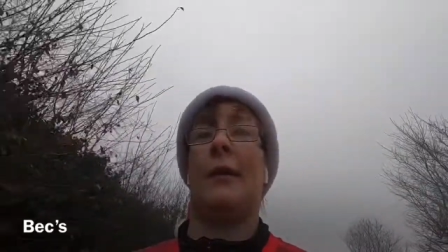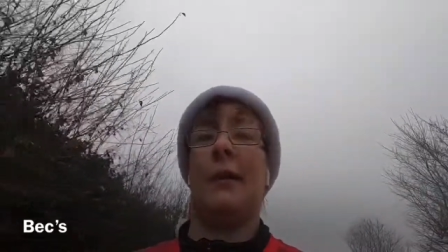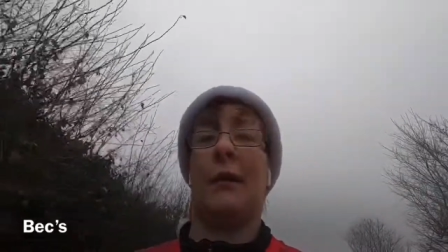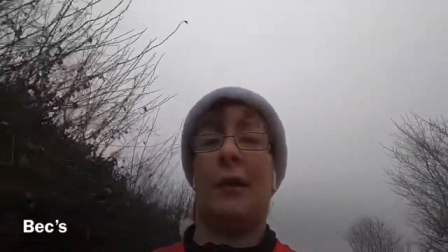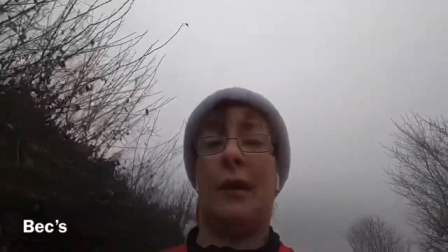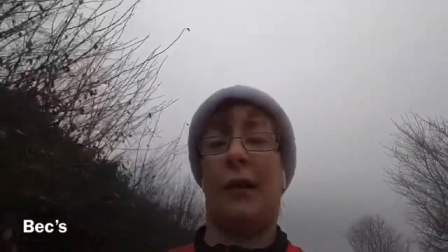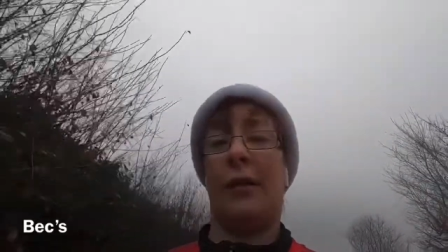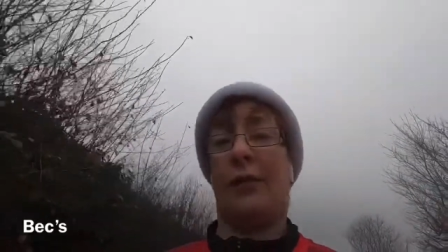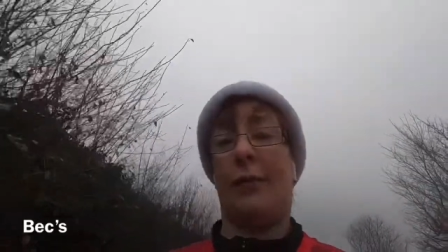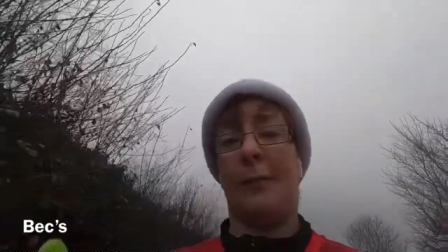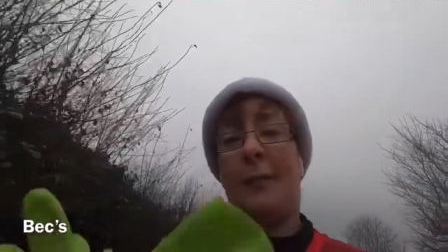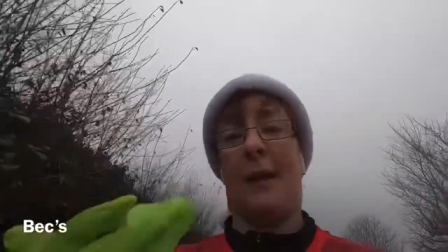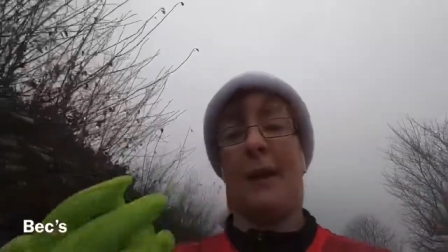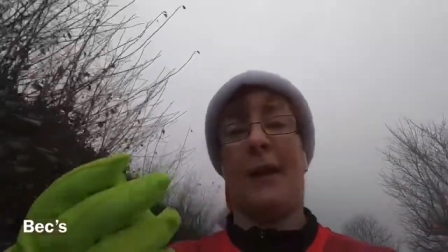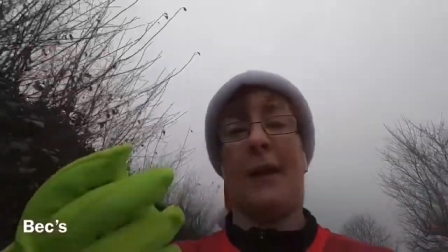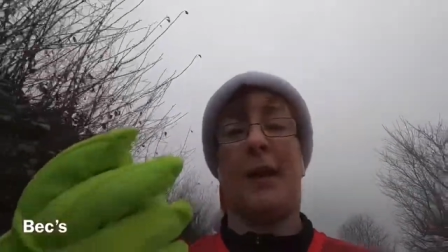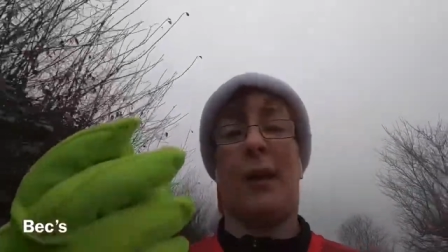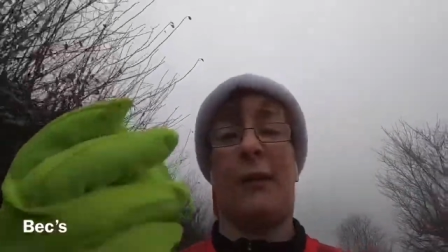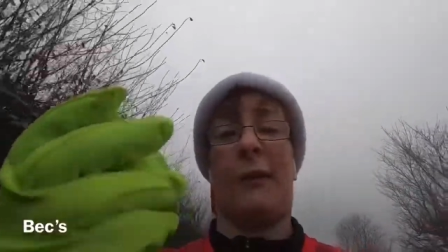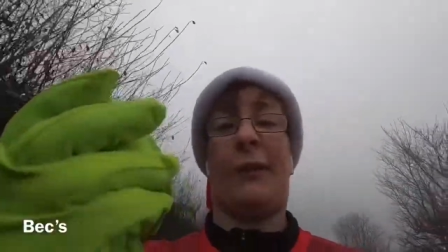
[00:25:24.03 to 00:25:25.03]
And some better
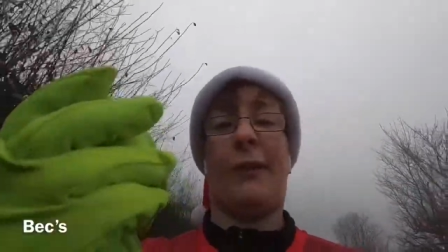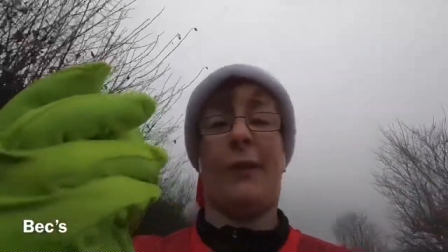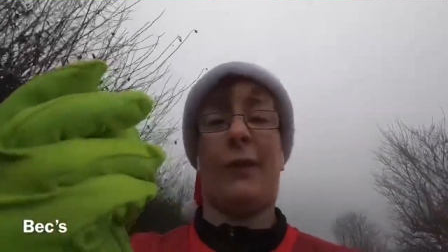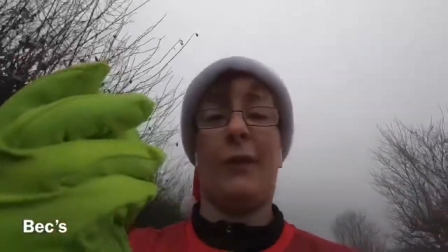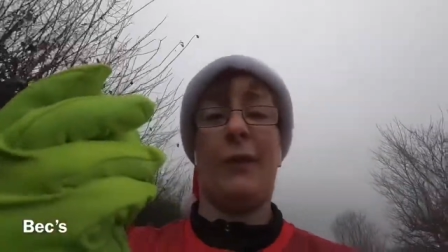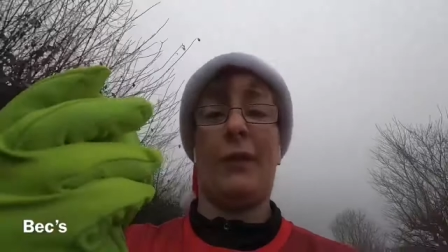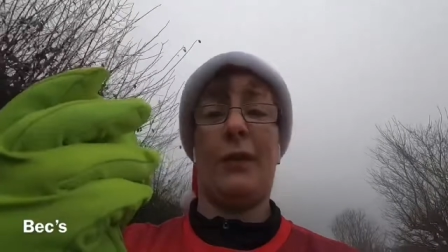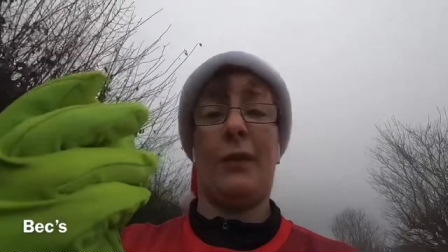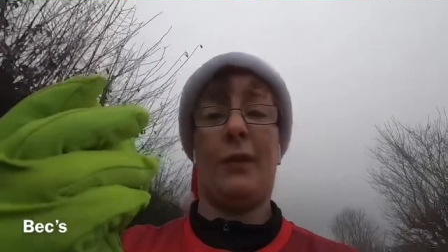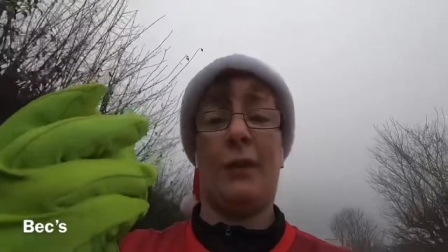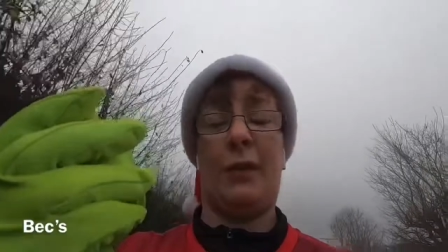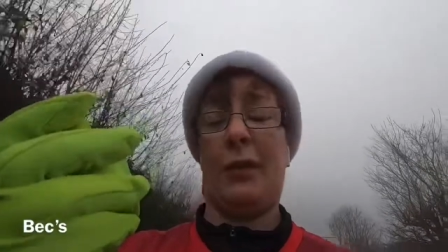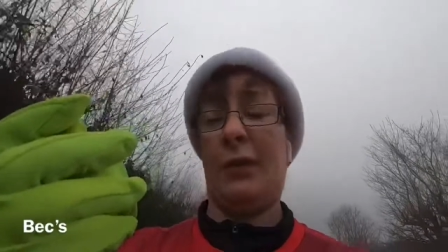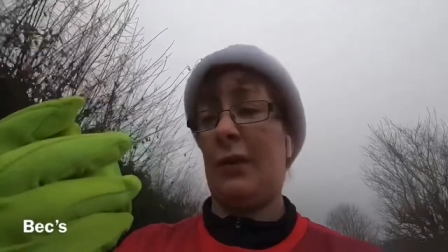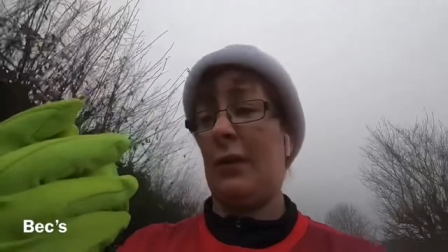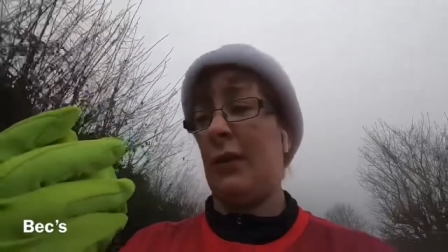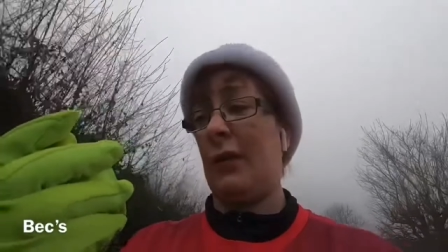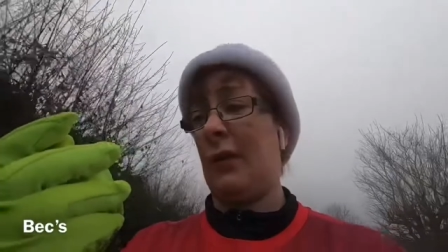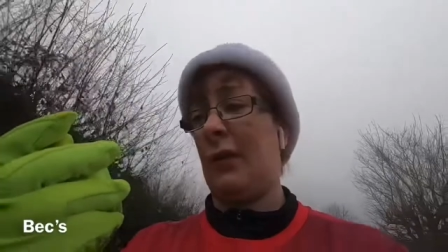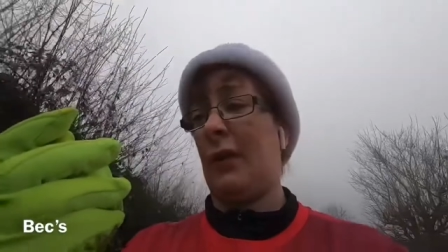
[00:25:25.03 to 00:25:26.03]
gloves.
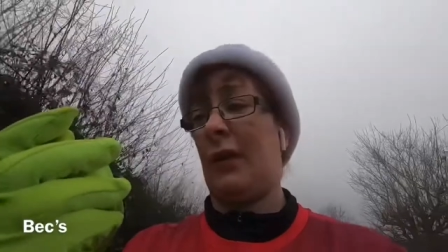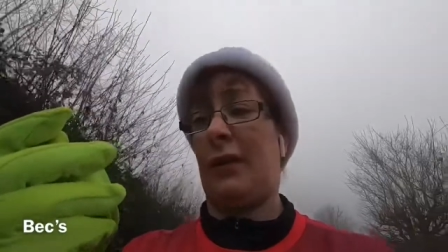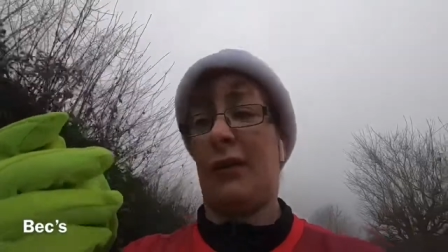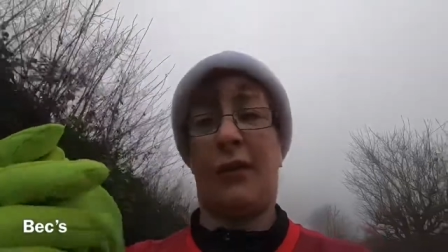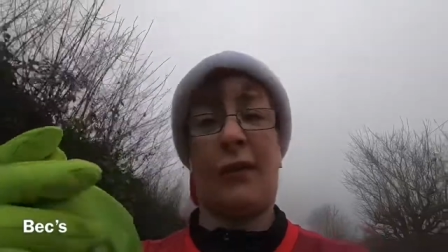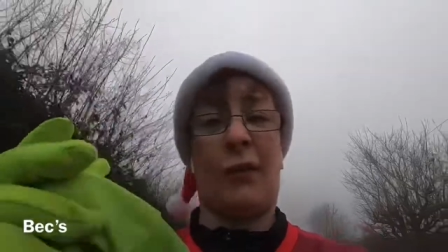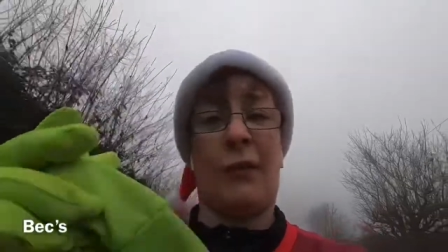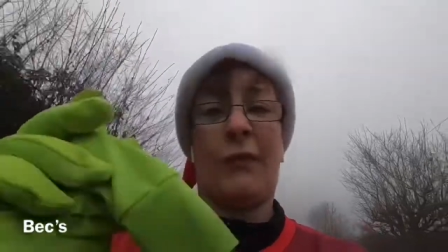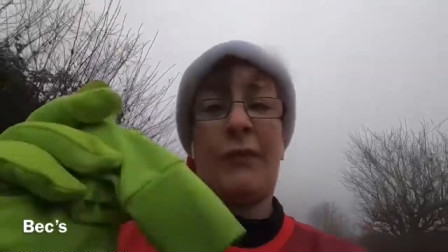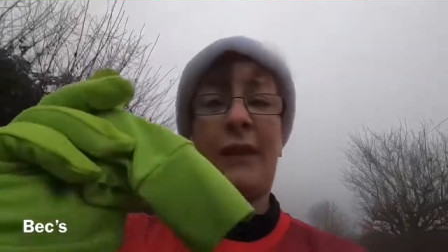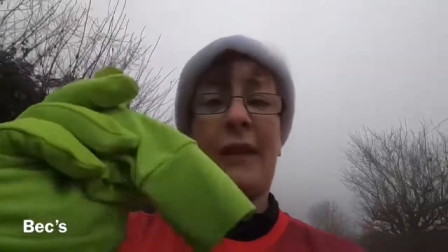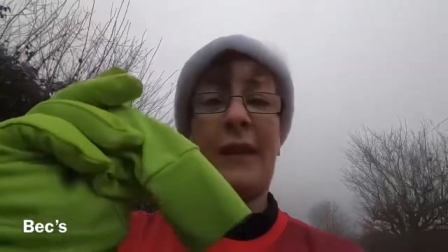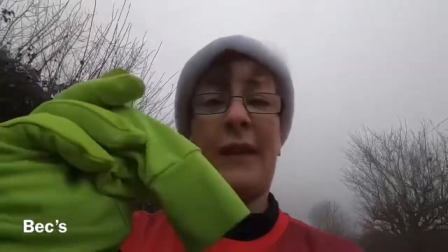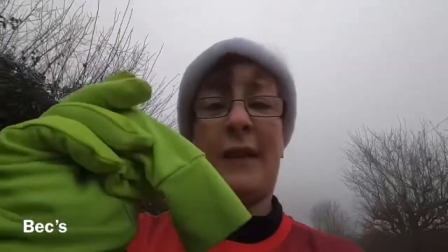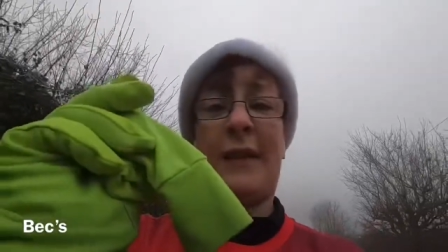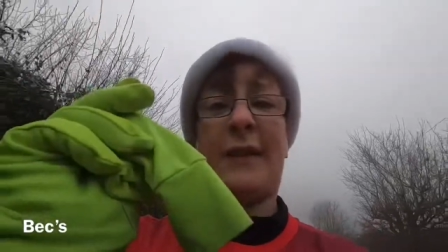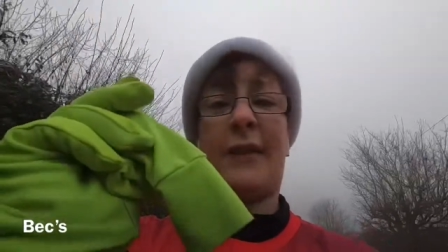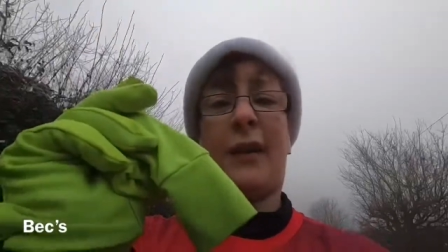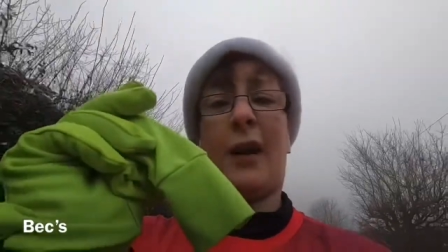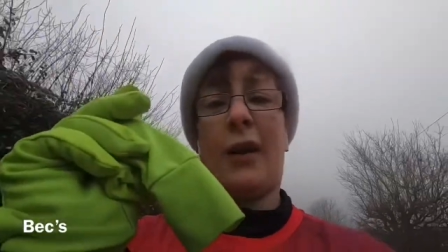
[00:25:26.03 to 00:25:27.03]
Because I don't think
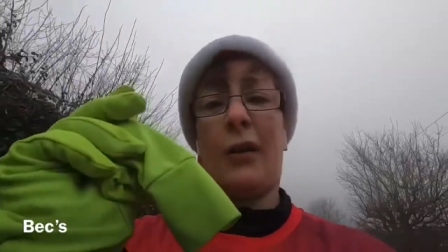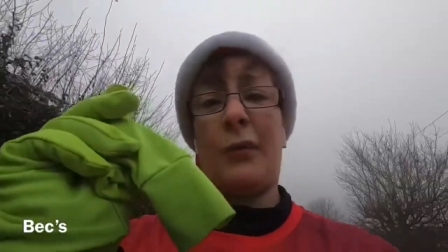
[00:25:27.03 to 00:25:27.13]
these go.